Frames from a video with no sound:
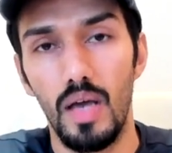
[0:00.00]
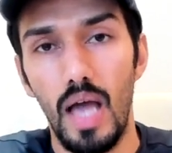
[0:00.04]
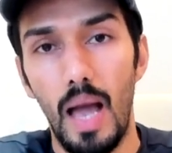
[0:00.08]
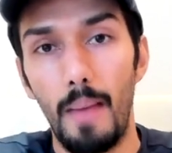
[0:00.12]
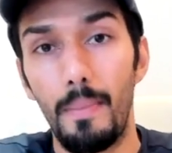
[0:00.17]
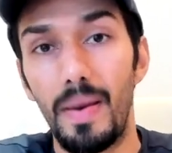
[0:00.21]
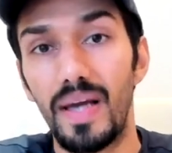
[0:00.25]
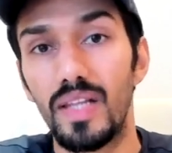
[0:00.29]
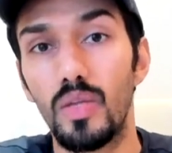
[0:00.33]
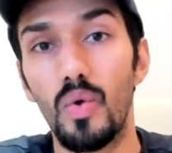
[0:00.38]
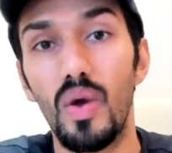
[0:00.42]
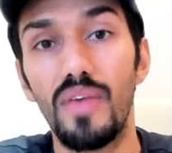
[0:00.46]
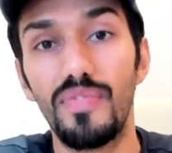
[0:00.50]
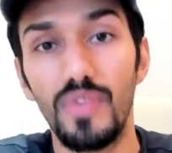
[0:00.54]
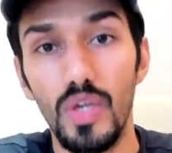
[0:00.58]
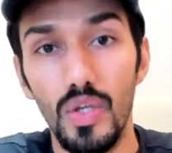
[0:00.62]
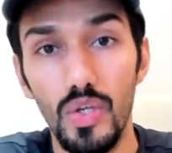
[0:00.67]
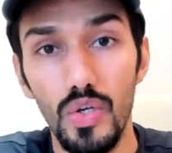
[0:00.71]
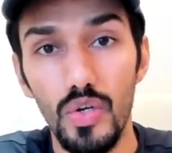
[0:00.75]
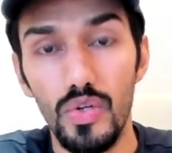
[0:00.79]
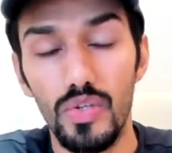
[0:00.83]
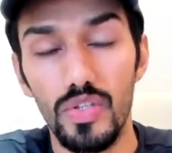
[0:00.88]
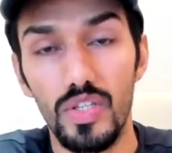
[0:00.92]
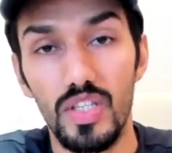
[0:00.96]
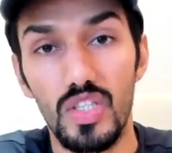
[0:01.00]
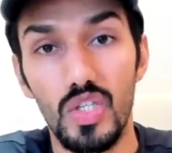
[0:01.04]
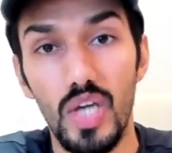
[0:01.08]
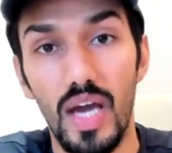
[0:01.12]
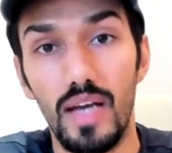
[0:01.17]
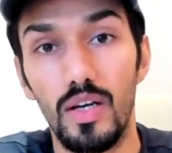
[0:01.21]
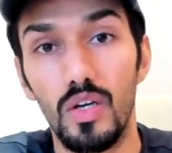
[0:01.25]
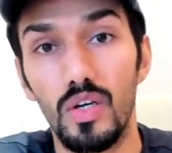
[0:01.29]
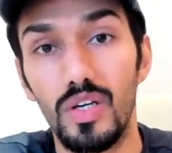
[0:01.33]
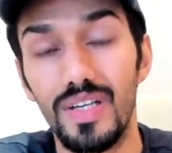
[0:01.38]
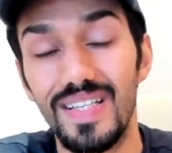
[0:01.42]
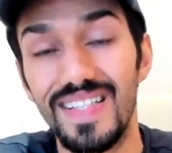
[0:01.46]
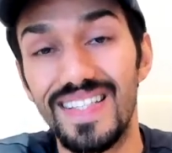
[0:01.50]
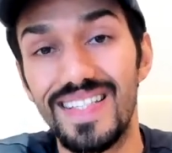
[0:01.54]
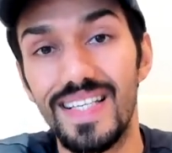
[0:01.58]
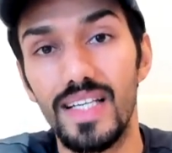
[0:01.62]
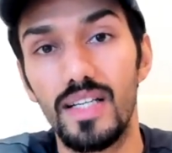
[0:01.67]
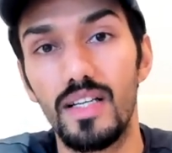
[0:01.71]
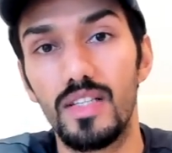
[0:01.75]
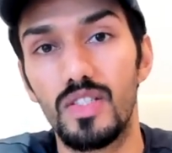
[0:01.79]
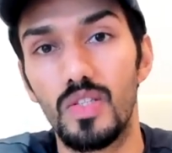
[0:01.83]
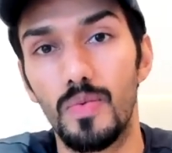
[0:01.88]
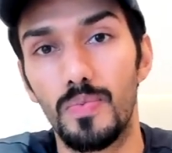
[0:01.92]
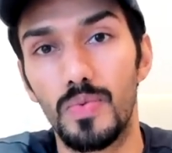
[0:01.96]
And by the way, if you're new to the channel,
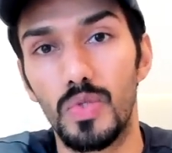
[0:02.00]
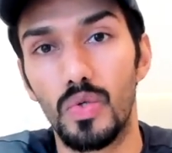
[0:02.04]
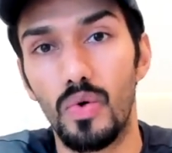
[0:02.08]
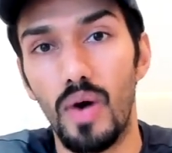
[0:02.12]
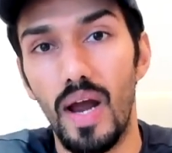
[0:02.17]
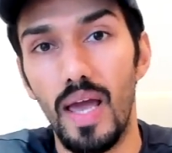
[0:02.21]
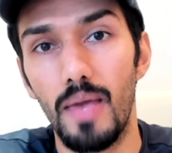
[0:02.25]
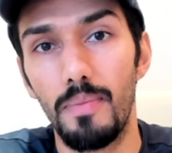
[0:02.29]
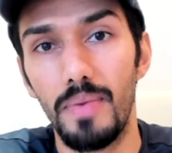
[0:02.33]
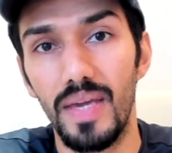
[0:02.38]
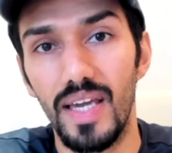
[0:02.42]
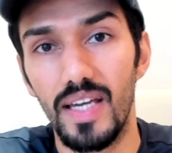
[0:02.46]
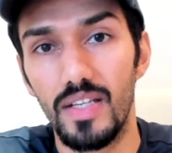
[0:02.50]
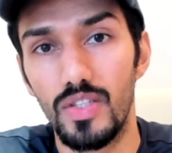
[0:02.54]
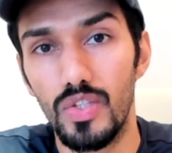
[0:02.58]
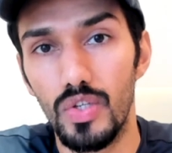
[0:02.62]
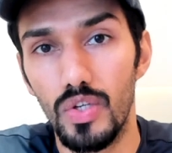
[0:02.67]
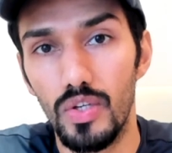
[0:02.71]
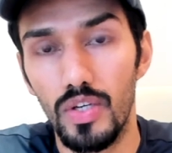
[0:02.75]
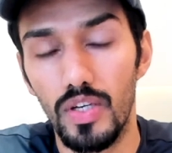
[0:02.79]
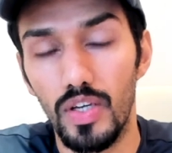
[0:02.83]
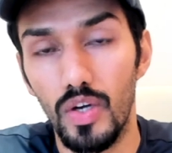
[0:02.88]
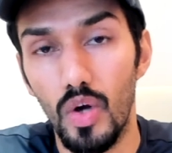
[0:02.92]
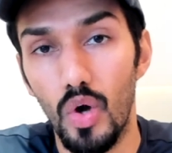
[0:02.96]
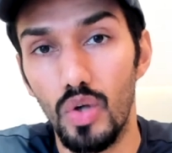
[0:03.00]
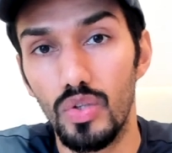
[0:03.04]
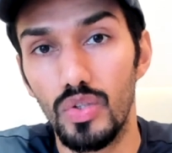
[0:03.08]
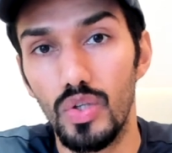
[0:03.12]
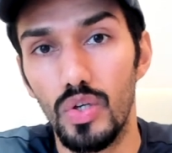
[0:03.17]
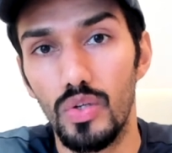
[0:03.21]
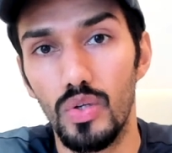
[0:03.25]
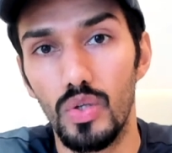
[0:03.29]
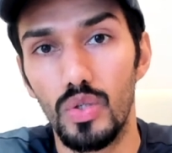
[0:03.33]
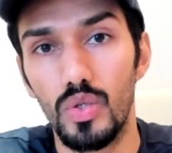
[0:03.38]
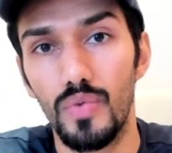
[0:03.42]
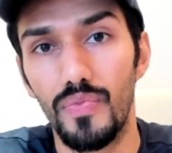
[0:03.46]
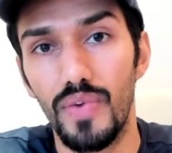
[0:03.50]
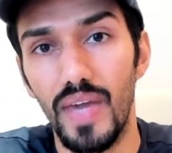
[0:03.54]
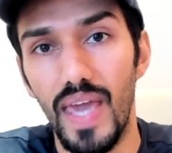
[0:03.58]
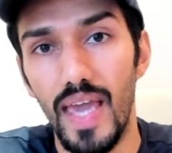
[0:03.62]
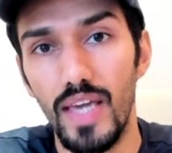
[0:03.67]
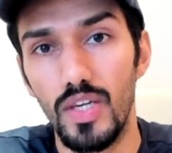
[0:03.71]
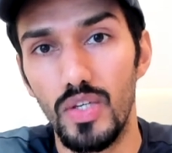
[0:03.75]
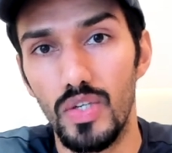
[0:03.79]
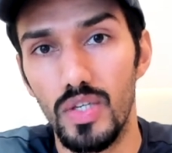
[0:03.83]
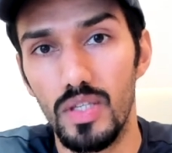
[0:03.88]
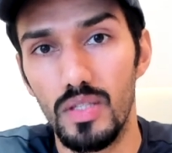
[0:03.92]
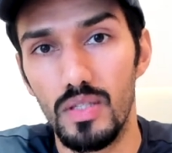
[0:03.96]
consider subscribing and turning on your
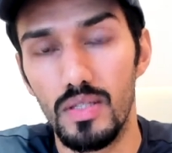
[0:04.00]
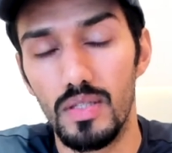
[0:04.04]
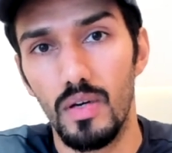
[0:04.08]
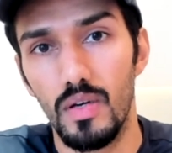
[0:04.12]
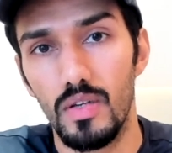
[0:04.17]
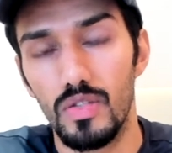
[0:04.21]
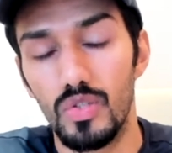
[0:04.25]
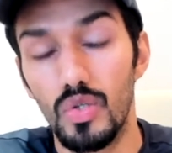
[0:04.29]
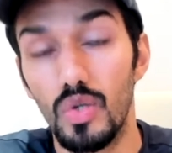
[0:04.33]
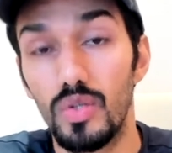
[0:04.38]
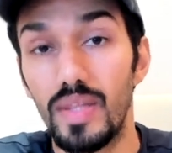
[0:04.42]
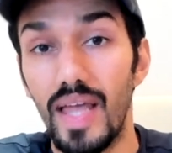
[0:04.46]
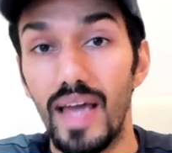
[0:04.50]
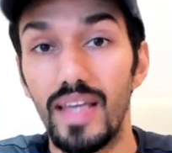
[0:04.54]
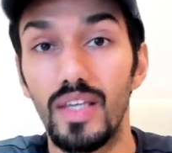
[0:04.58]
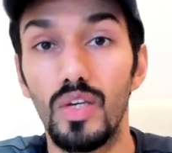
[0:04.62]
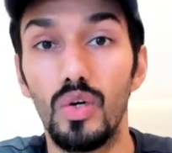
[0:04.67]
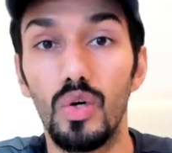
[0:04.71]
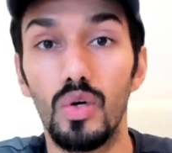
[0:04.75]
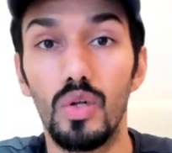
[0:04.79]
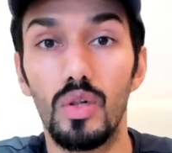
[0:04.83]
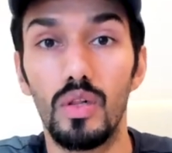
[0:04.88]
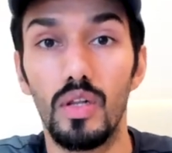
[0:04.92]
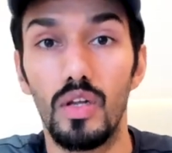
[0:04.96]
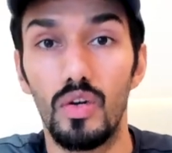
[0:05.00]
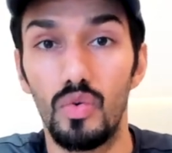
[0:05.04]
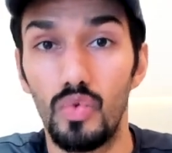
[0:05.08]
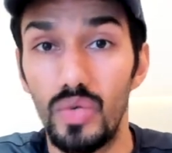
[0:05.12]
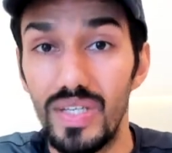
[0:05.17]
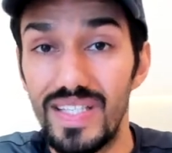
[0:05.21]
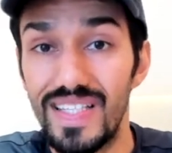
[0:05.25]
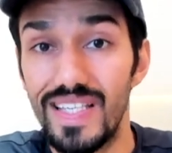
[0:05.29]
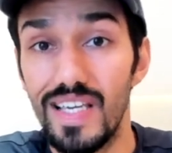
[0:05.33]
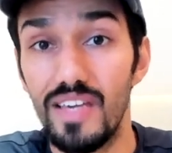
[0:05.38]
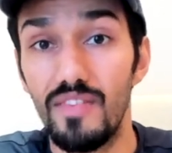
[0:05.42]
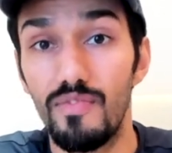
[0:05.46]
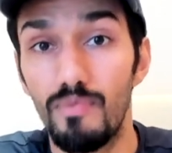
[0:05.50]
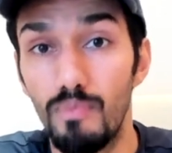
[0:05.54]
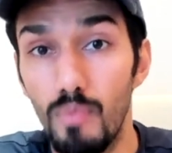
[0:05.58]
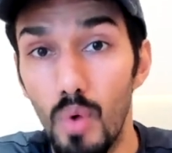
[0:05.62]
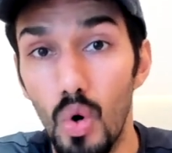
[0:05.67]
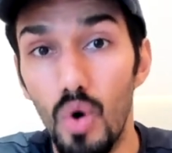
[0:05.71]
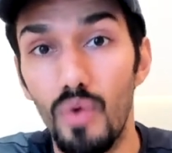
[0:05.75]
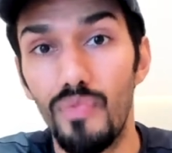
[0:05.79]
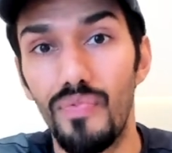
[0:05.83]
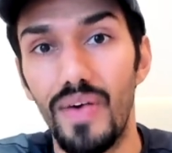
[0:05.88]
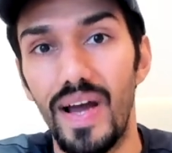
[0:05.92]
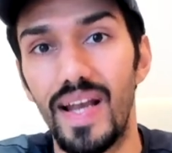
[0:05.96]
notifications so that you'll receive
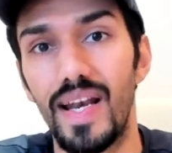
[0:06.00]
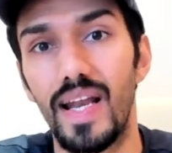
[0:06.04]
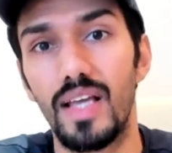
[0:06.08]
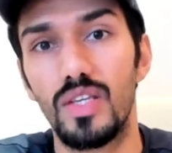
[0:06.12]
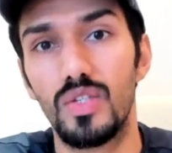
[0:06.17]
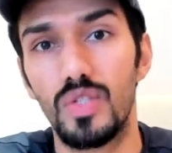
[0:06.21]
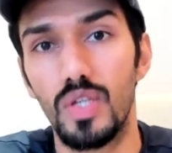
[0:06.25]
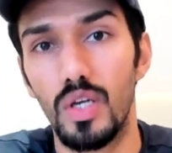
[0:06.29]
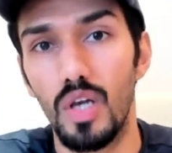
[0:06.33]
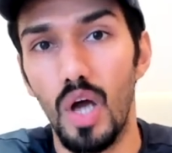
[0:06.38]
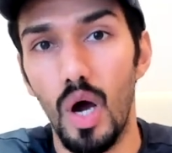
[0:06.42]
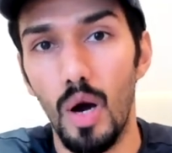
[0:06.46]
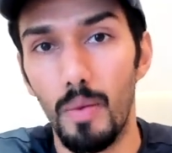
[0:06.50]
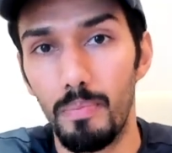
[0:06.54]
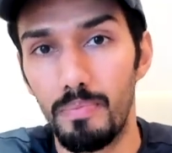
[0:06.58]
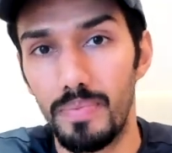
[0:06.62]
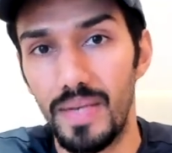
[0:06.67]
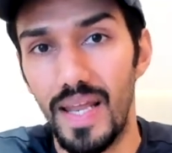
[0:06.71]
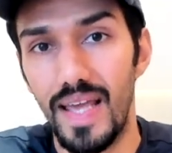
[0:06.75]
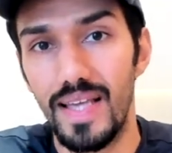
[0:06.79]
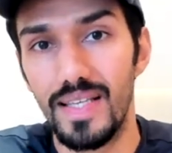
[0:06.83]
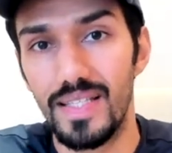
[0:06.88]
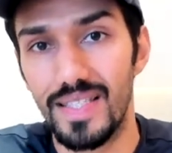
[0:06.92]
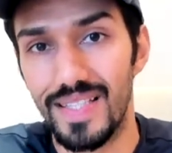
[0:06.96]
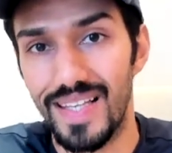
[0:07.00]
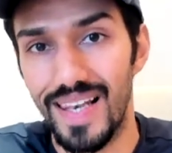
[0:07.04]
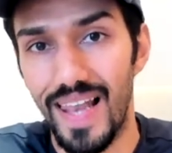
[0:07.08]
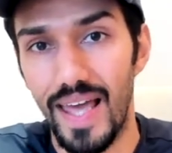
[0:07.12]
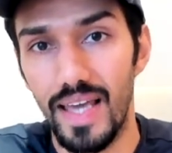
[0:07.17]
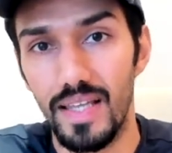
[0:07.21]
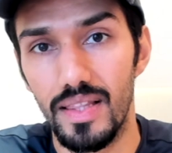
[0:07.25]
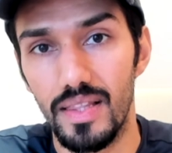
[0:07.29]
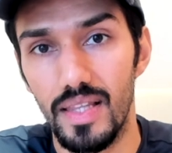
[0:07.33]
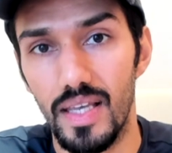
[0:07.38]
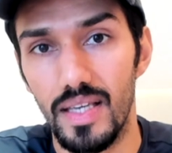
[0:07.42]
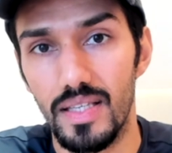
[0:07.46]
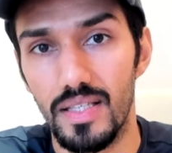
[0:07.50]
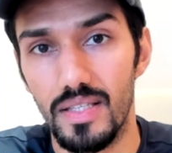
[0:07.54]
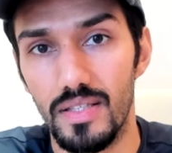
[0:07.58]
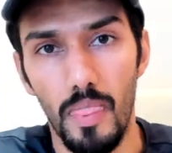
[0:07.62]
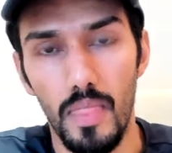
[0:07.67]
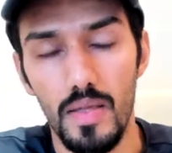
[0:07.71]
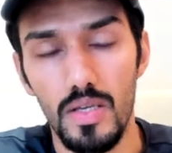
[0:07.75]
more financial updates like this.